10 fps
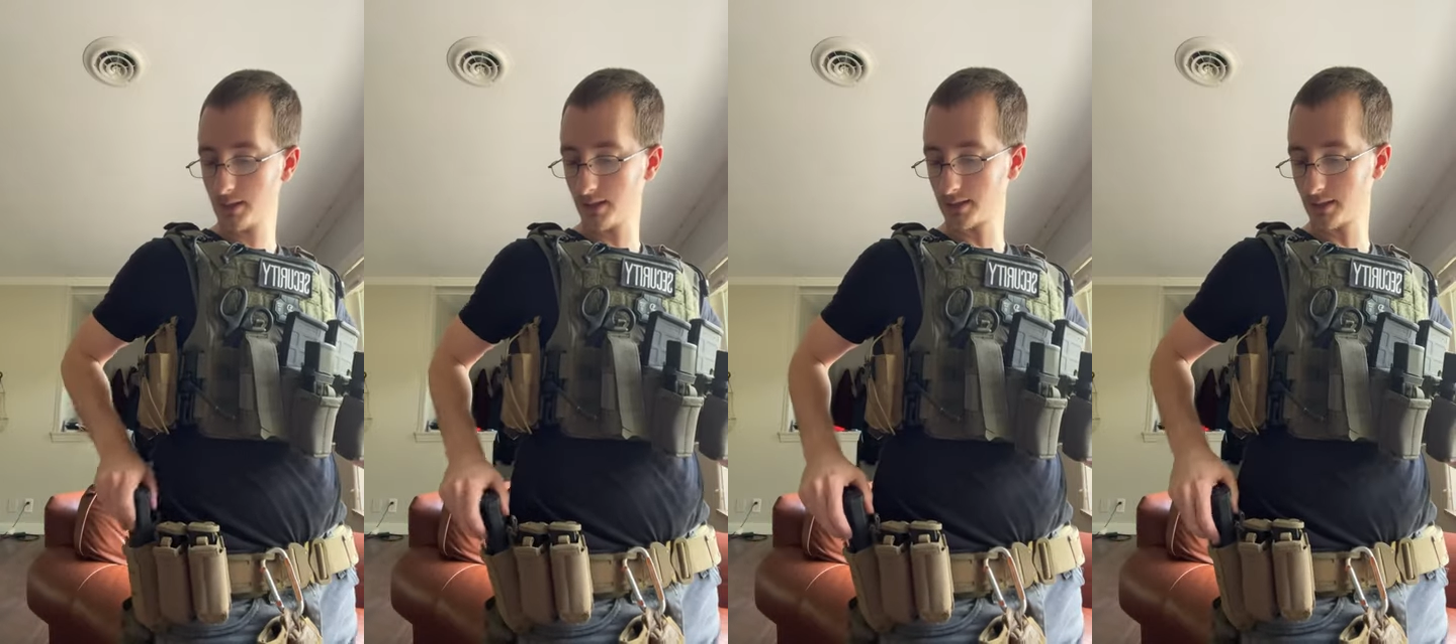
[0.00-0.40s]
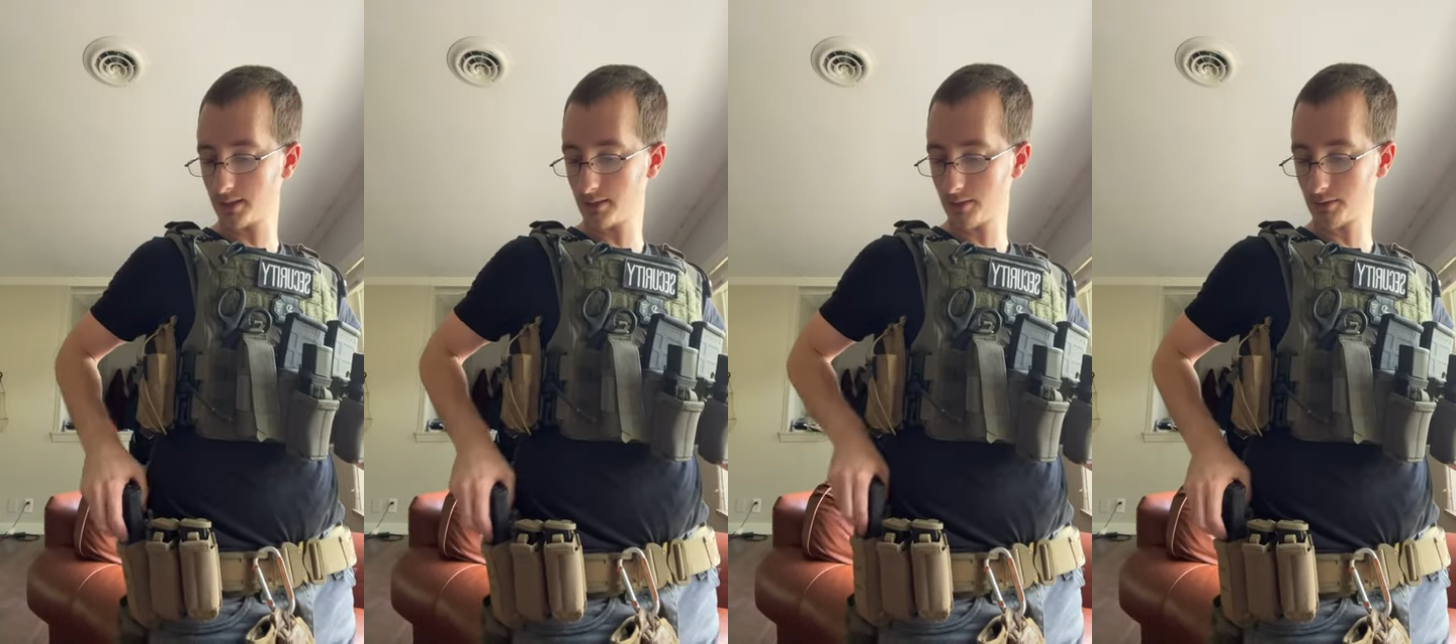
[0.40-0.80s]
I got
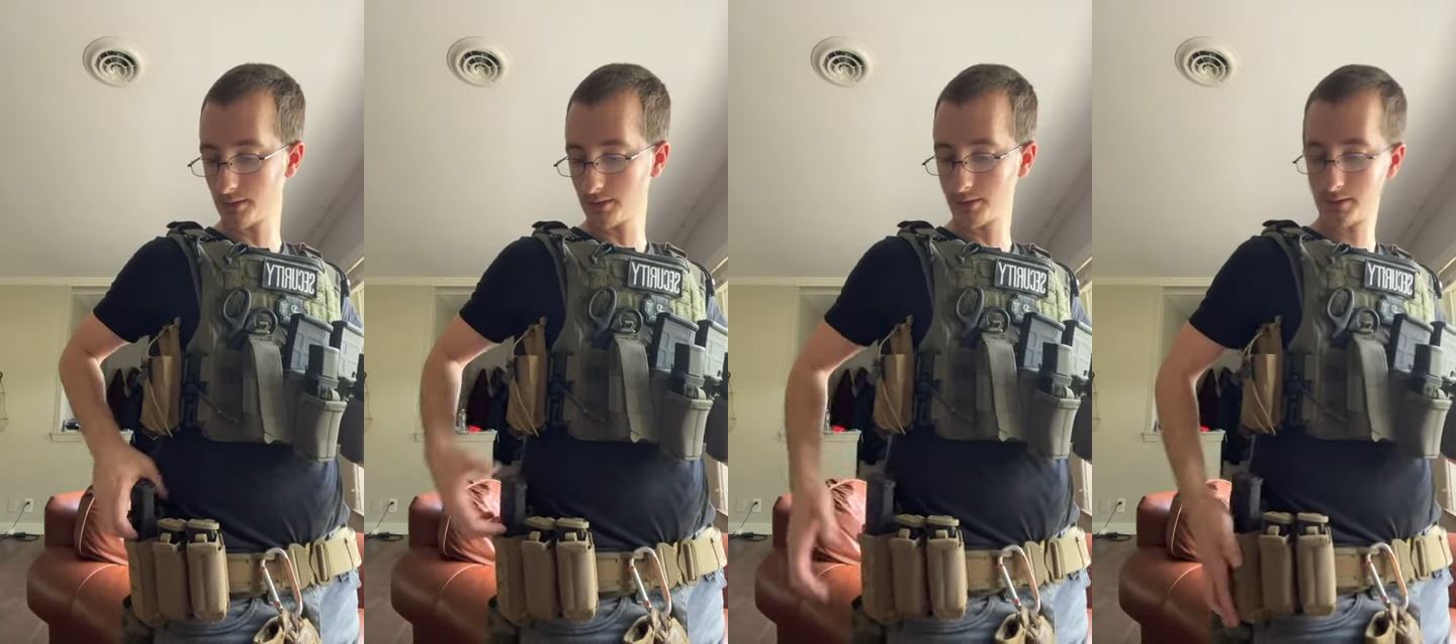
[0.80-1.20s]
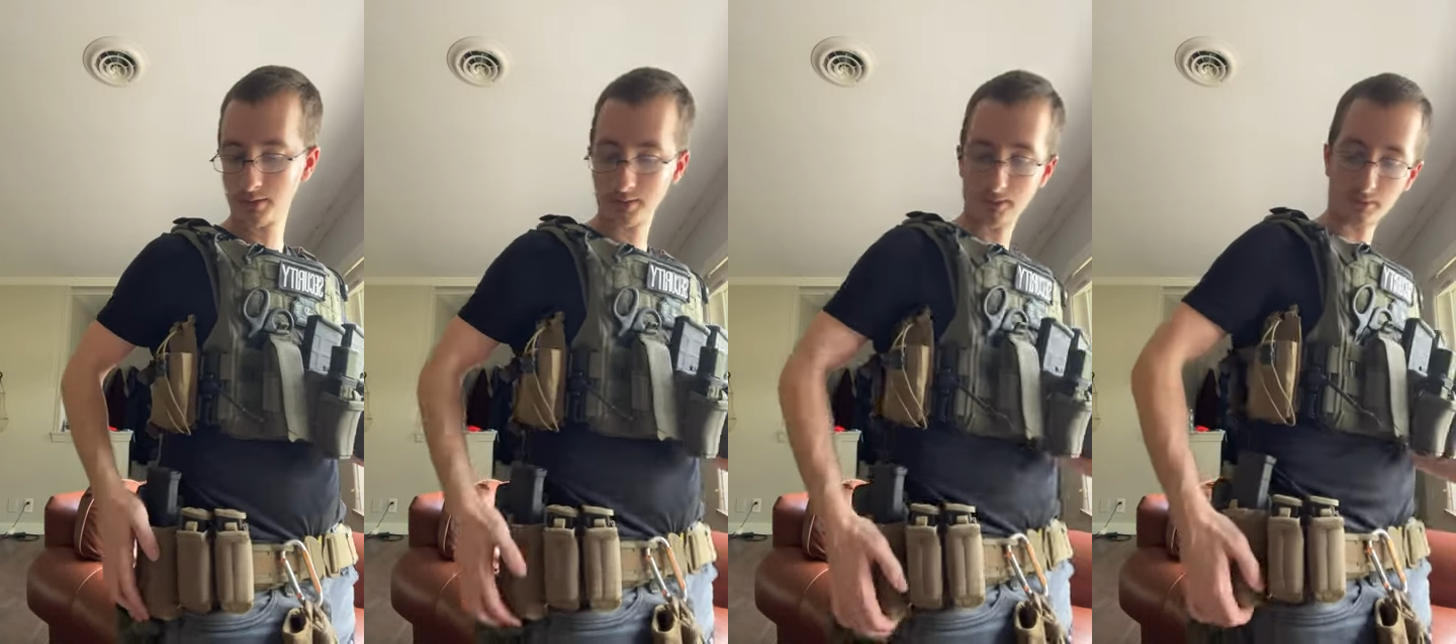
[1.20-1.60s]
another
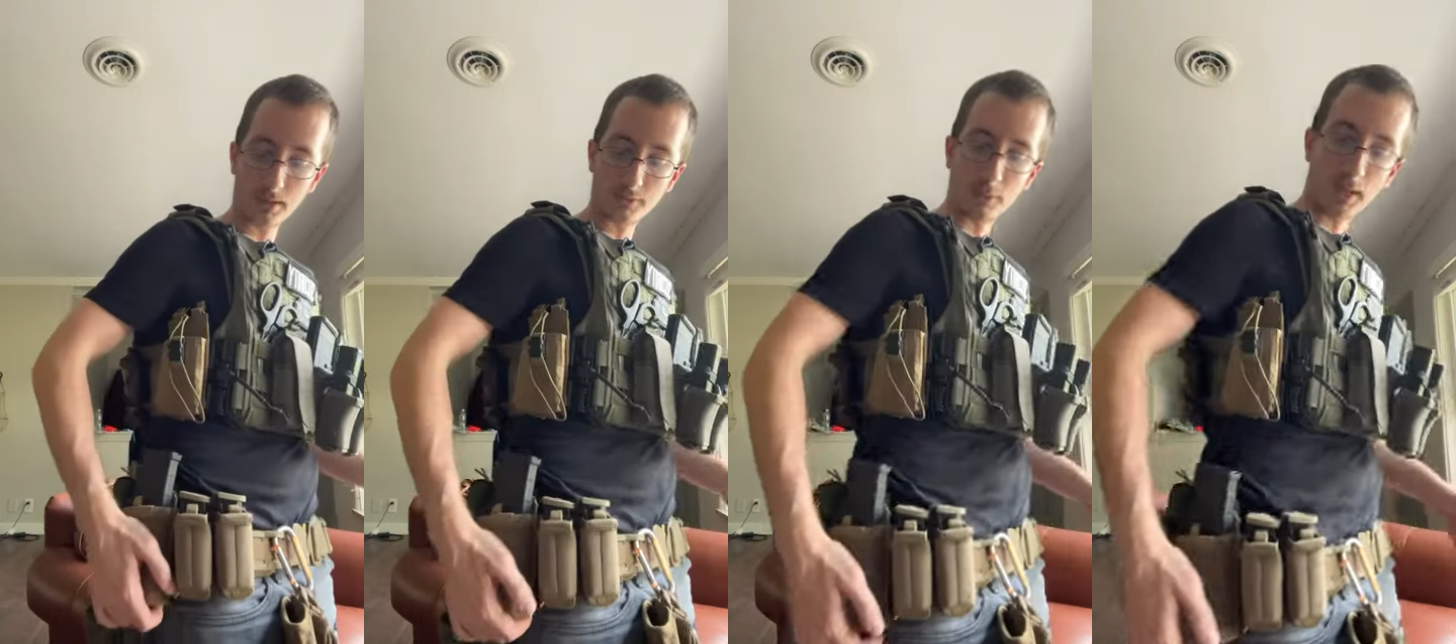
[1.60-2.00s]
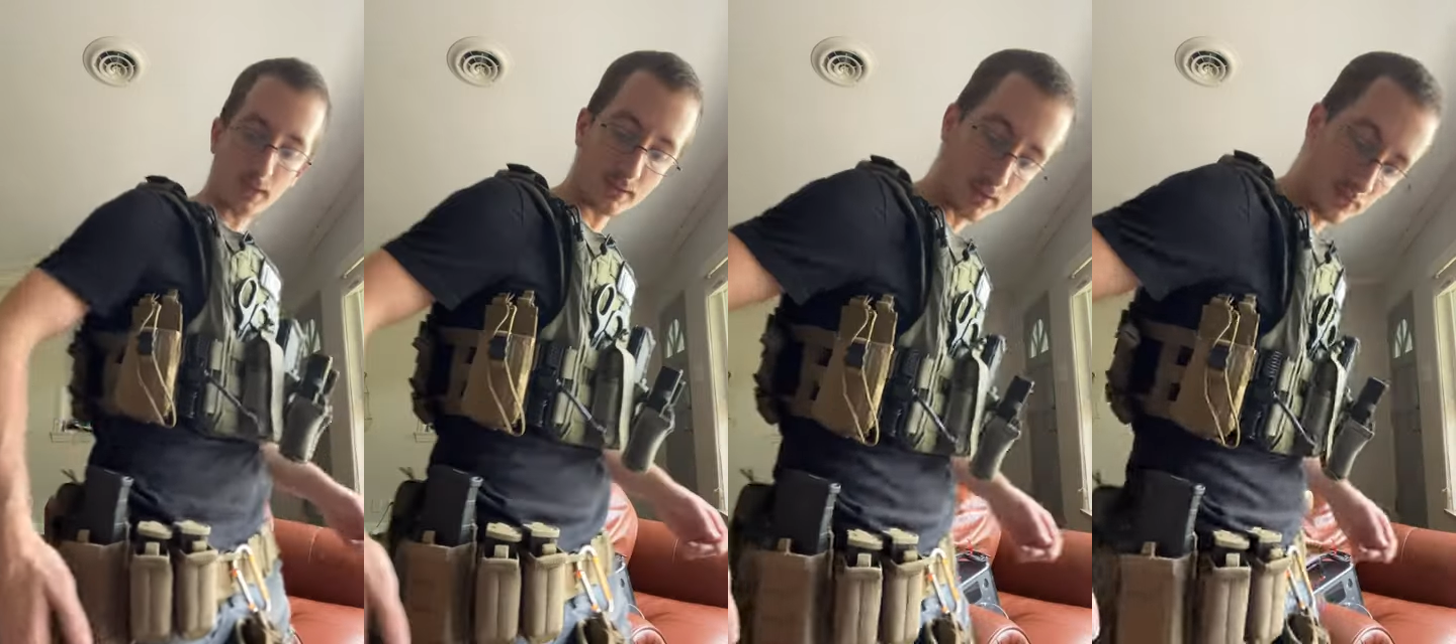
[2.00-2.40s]
rifle
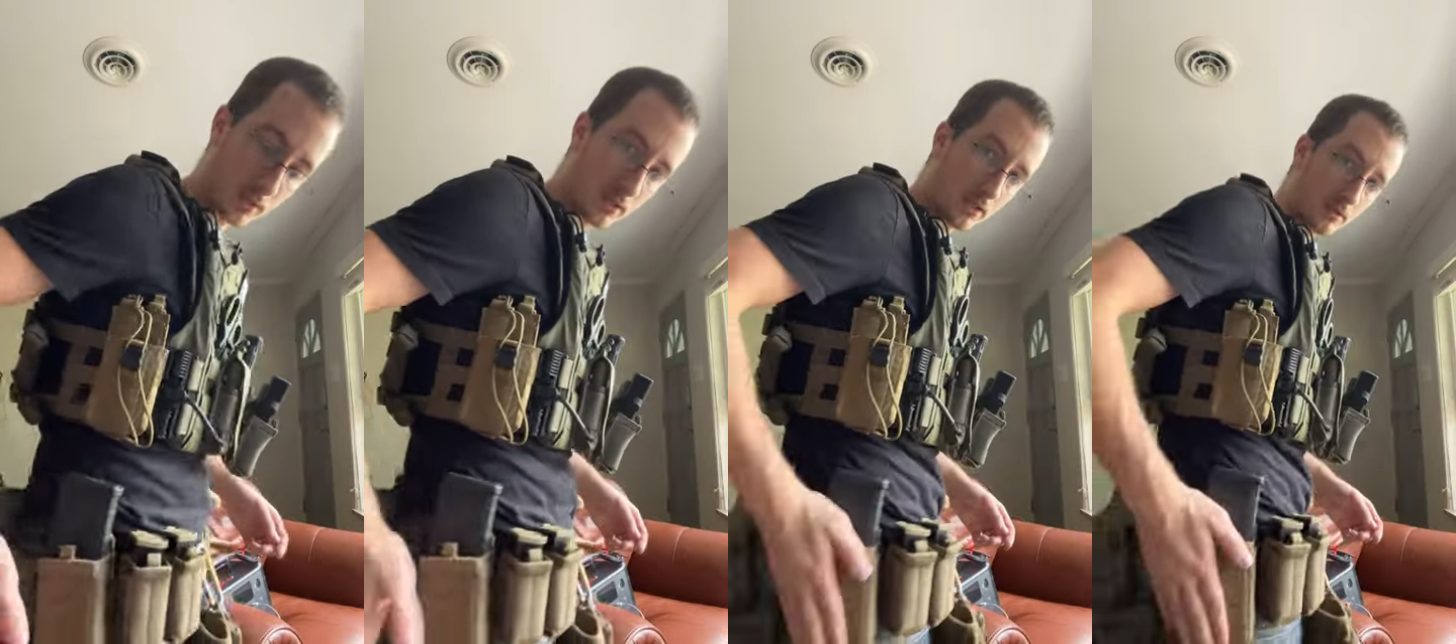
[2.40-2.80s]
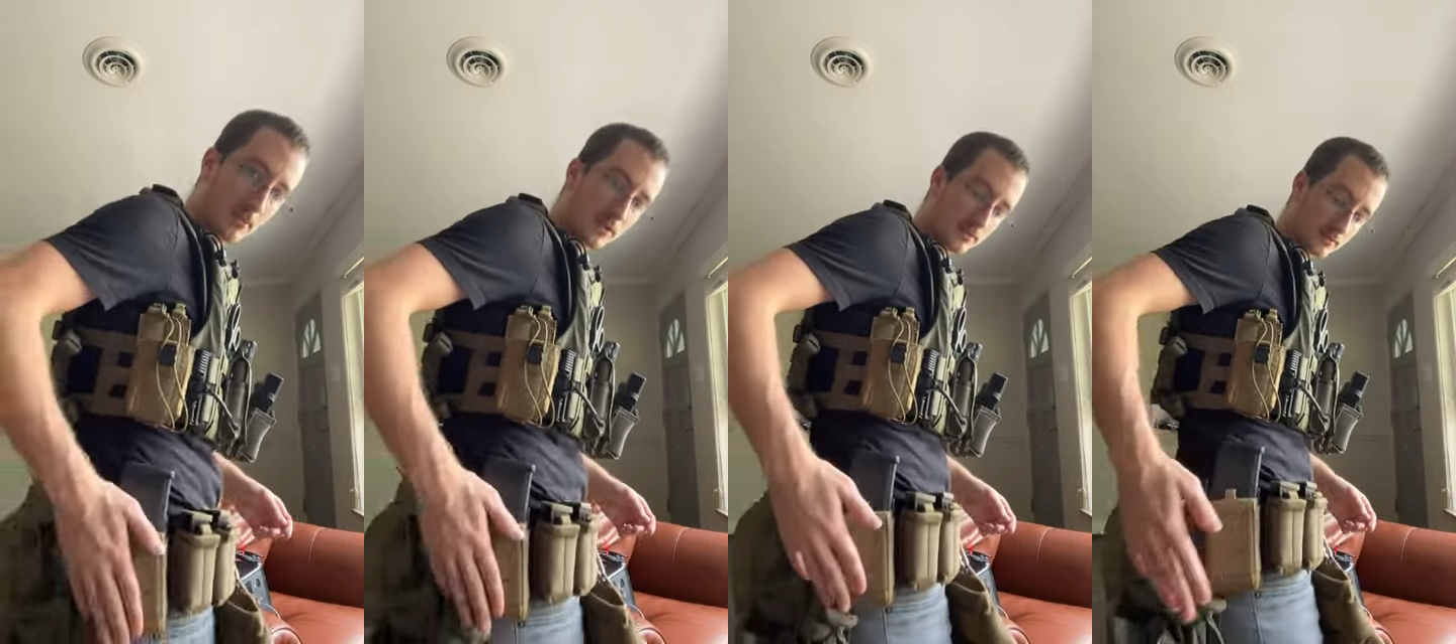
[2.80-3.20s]
magazine right here on
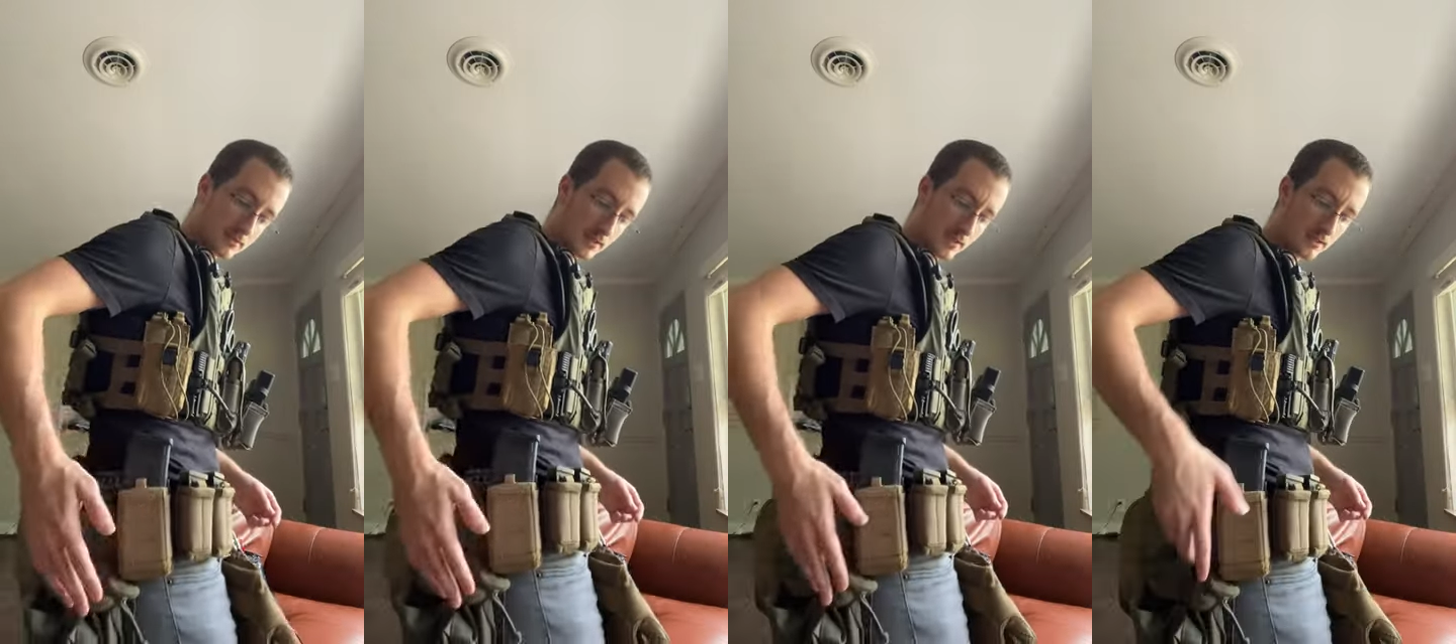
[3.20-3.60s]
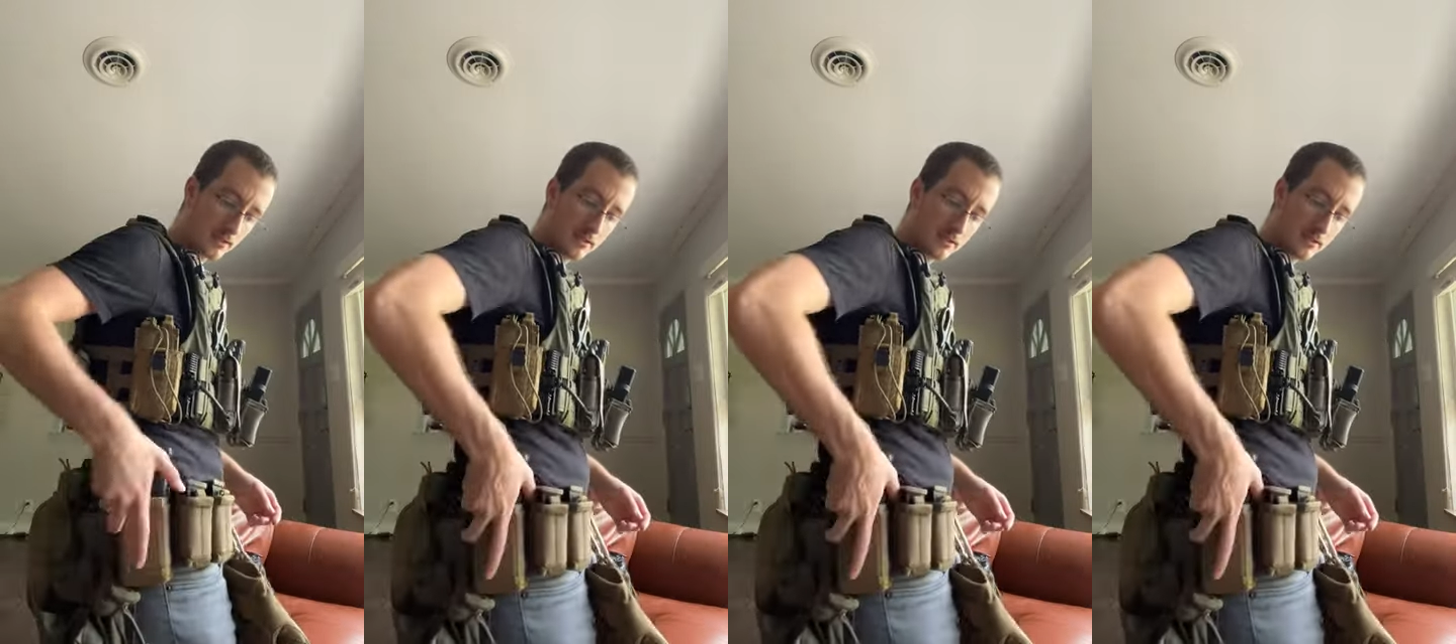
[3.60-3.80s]
my side.